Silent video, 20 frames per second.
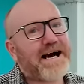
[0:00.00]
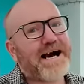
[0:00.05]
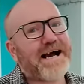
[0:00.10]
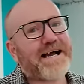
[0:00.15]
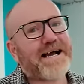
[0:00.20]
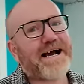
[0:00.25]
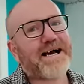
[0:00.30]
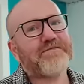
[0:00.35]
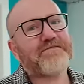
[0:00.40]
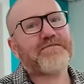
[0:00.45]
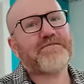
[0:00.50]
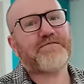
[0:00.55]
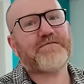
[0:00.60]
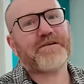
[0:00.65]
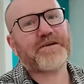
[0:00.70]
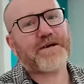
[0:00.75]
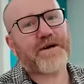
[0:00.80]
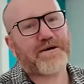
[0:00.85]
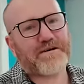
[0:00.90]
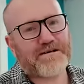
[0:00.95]
I haven't
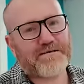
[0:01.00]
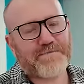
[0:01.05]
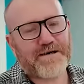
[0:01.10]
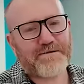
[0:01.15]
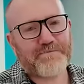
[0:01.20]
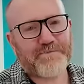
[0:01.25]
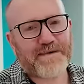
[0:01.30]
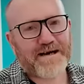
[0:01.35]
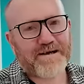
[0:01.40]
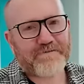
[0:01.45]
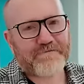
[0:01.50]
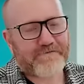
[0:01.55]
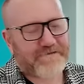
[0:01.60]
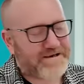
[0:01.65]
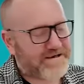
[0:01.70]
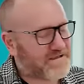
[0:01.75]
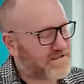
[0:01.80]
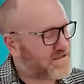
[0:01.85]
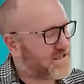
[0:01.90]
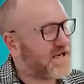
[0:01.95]
forgotten about my
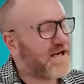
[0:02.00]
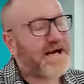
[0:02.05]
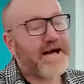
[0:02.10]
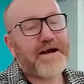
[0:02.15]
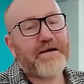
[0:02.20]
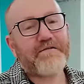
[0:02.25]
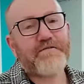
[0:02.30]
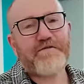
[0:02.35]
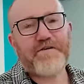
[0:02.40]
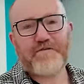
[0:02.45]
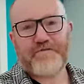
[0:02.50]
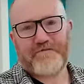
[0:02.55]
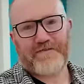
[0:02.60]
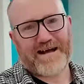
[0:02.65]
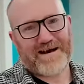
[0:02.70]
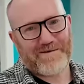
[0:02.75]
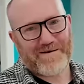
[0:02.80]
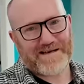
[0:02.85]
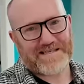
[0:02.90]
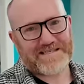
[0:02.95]
friends, the
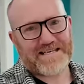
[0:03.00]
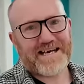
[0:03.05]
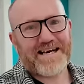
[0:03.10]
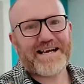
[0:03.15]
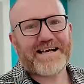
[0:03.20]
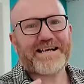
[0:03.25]
flowers.